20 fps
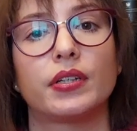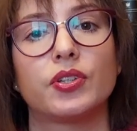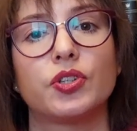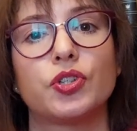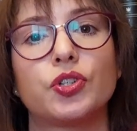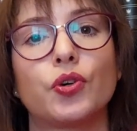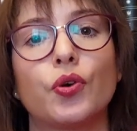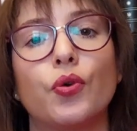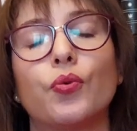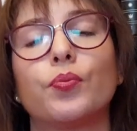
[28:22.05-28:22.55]

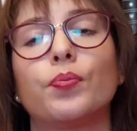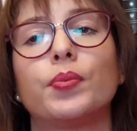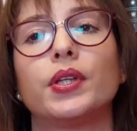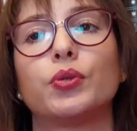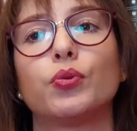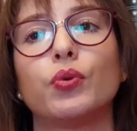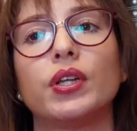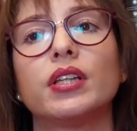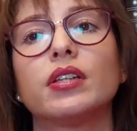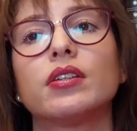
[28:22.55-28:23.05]
So
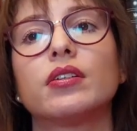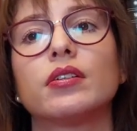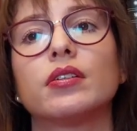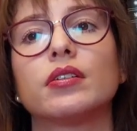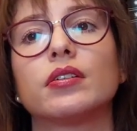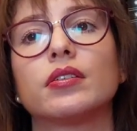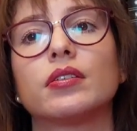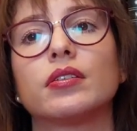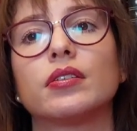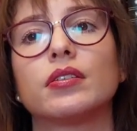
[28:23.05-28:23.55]
between
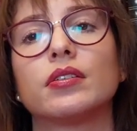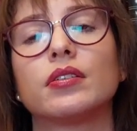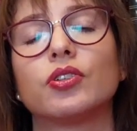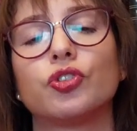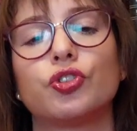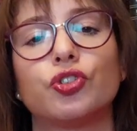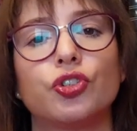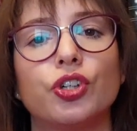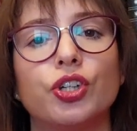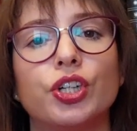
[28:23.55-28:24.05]
the
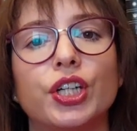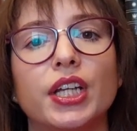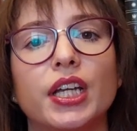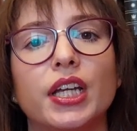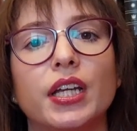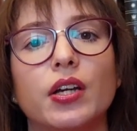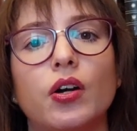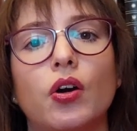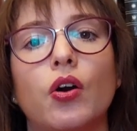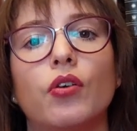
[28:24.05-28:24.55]

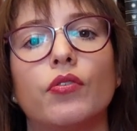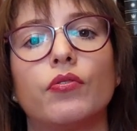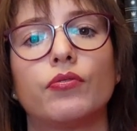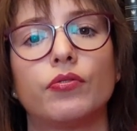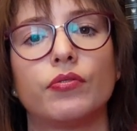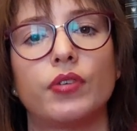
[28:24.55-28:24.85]
journey of